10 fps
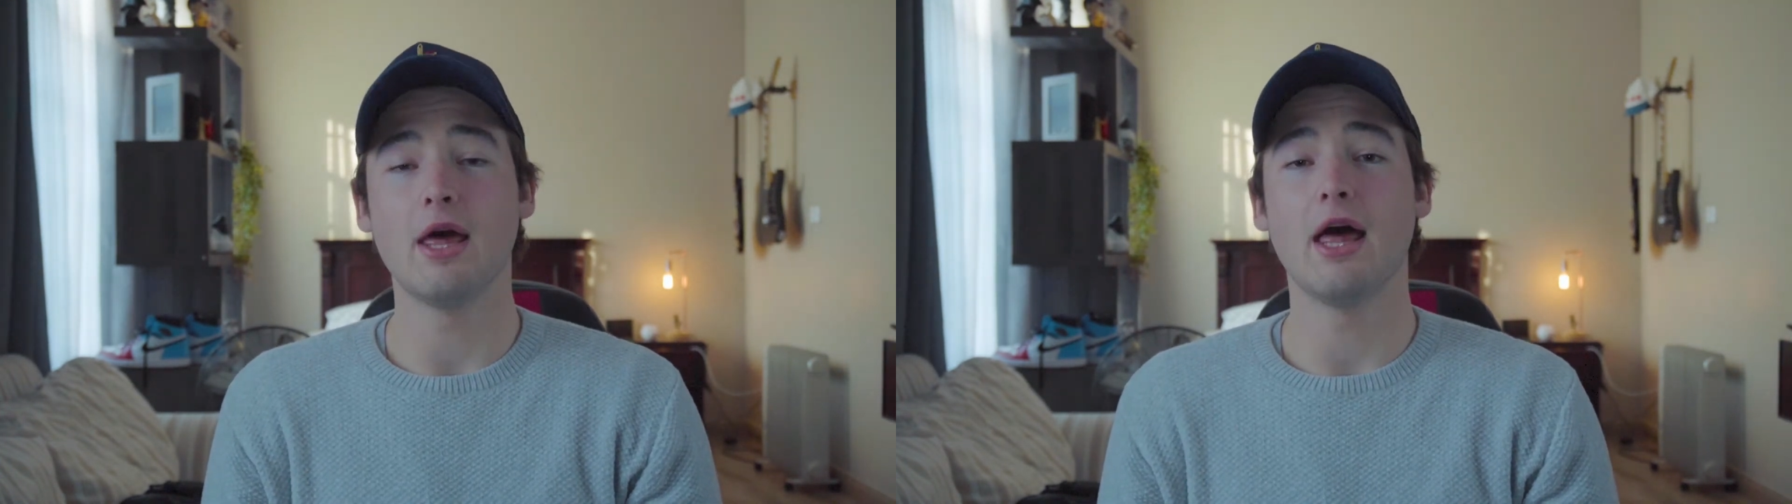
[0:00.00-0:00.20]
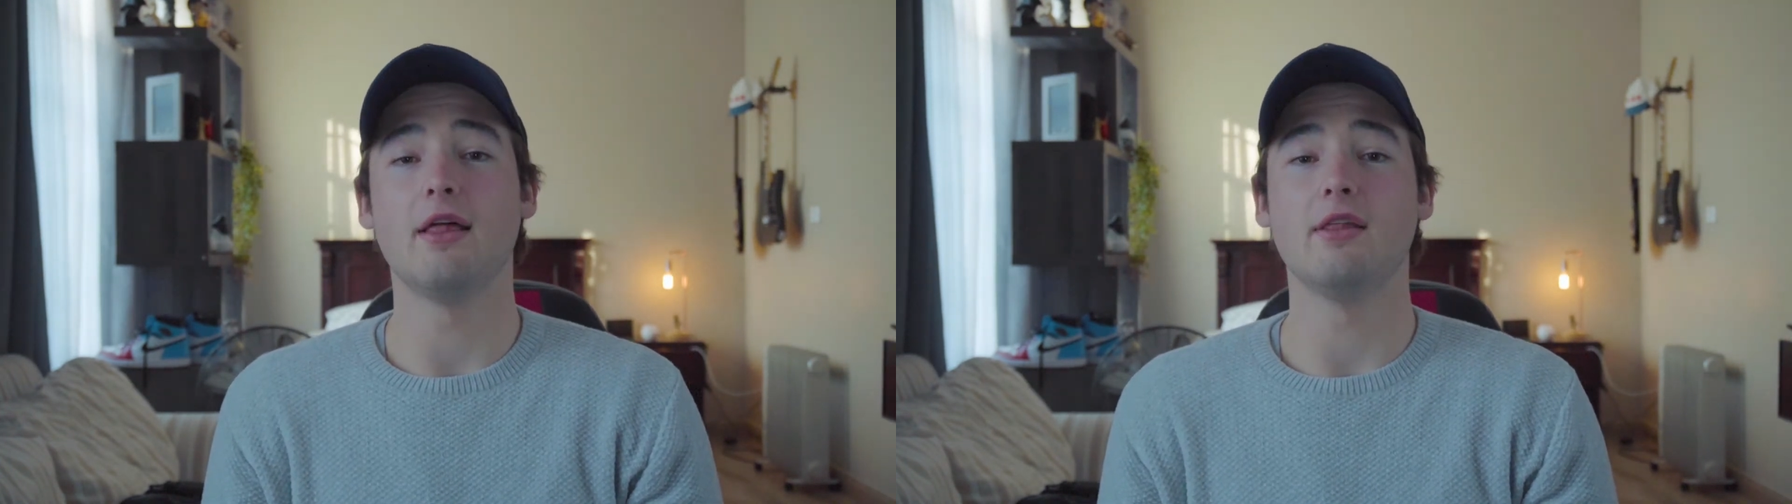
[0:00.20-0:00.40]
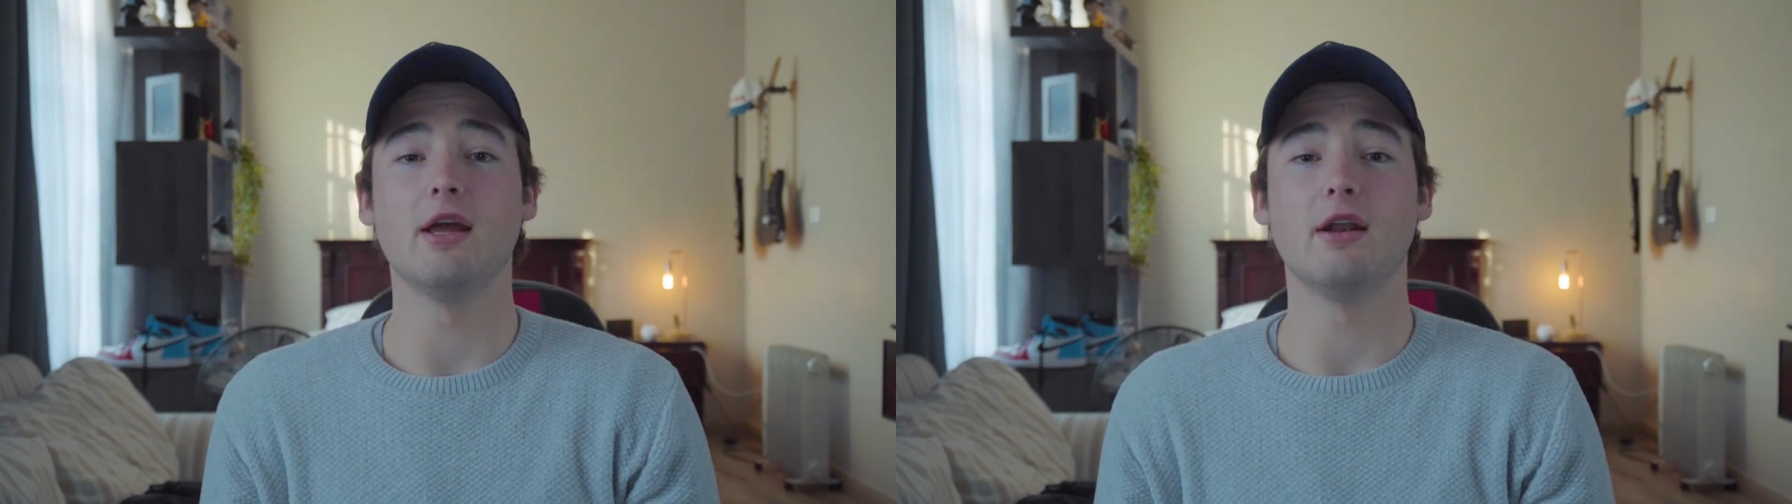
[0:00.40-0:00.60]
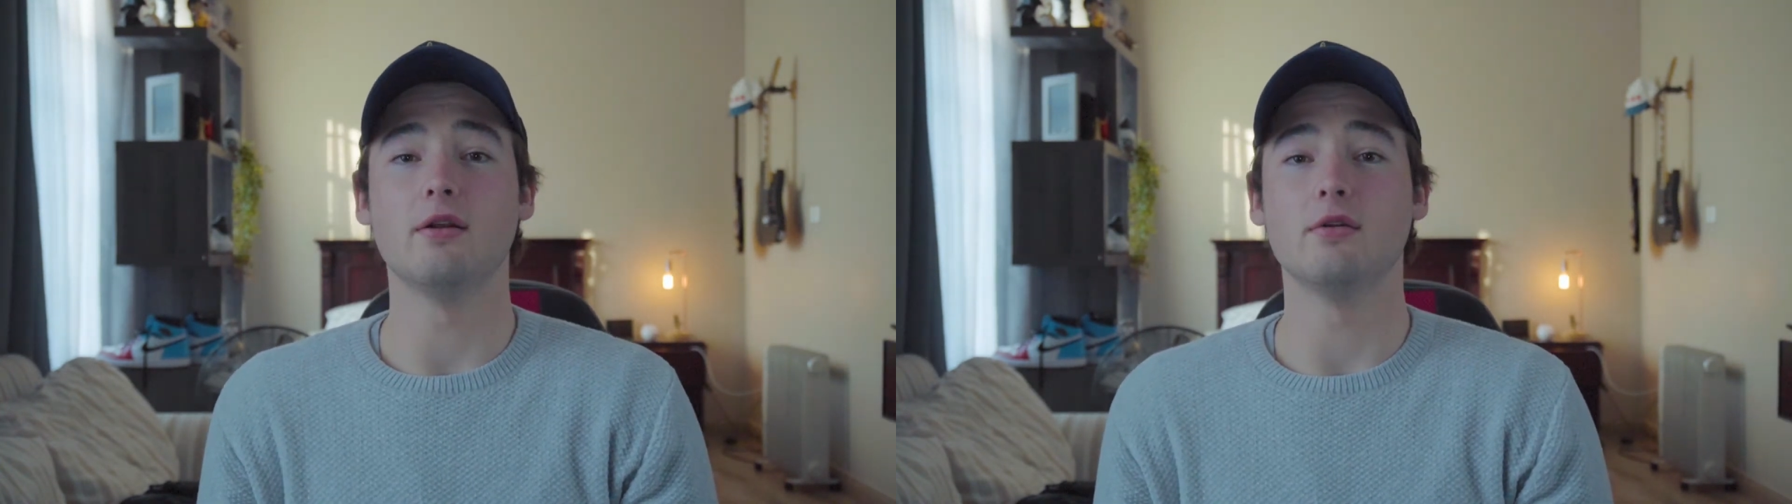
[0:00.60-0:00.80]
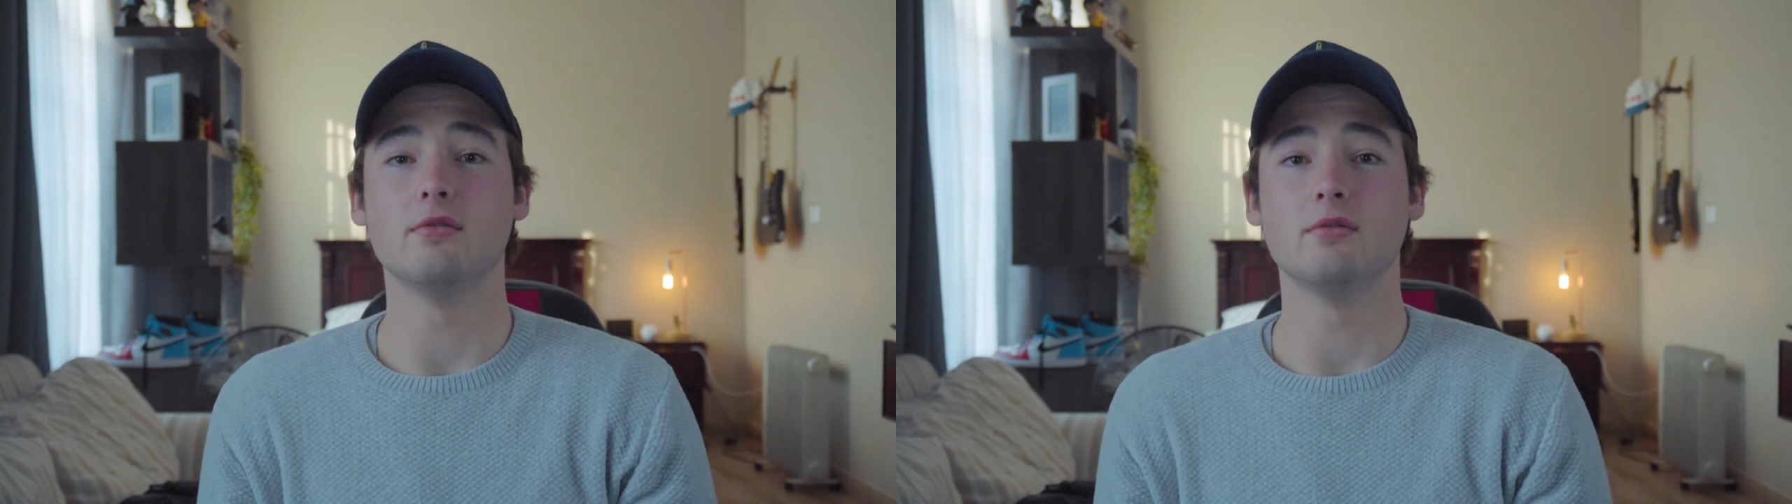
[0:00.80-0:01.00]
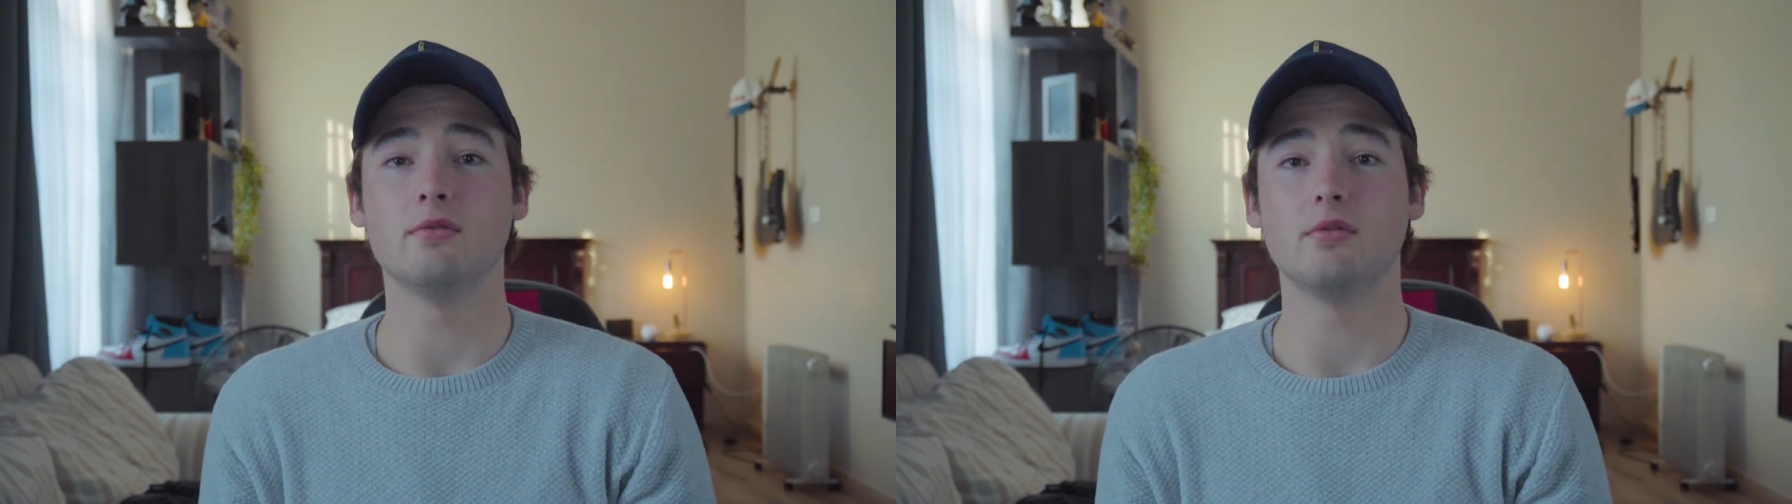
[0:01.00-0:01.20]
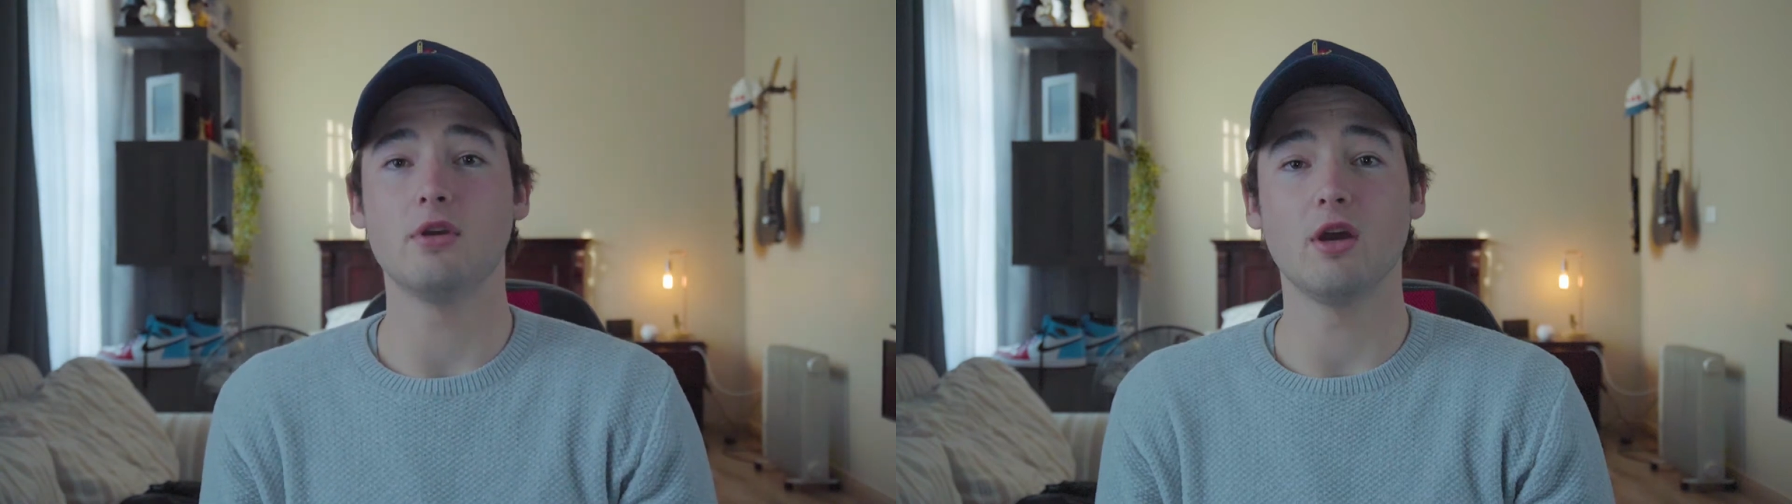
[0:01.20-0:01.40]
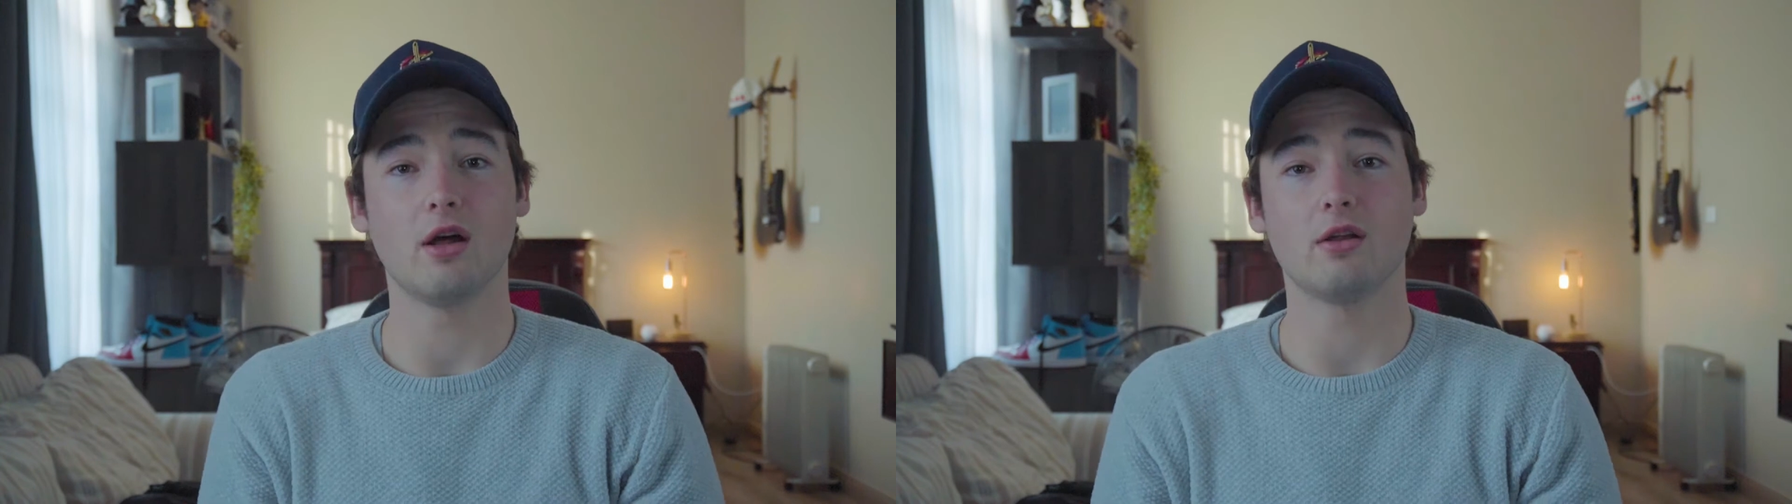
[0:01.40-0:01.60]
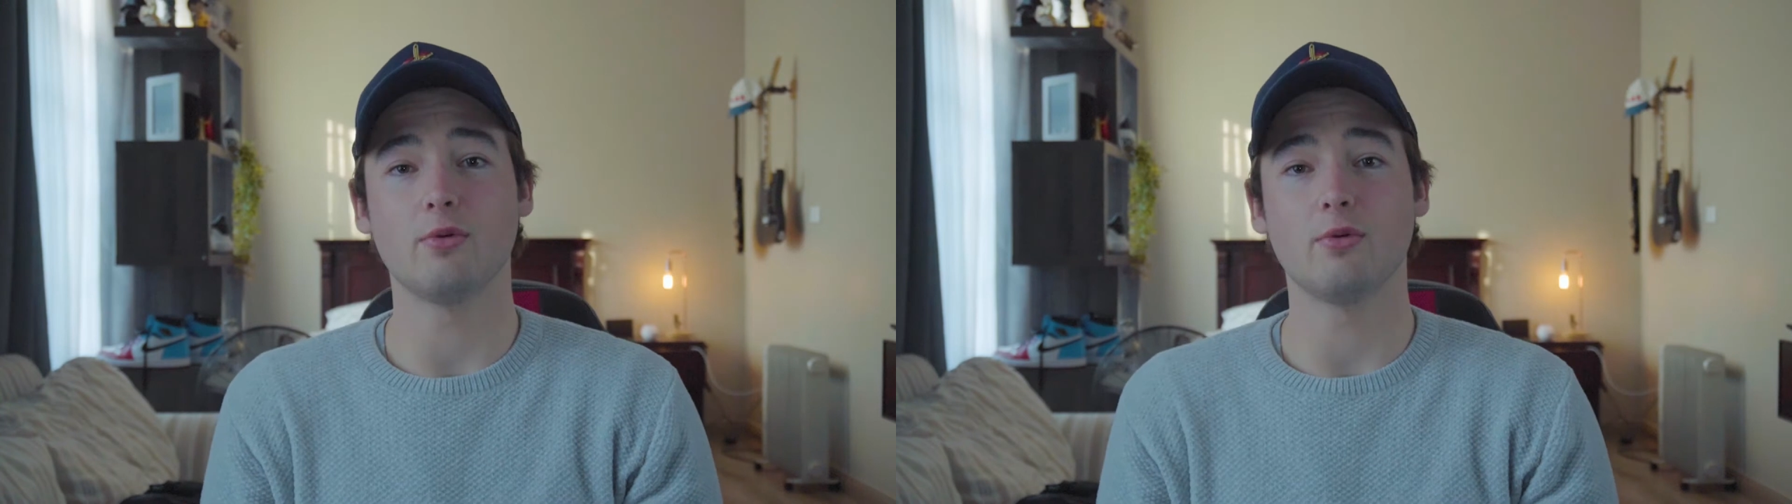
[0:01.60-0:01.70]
and then yeah,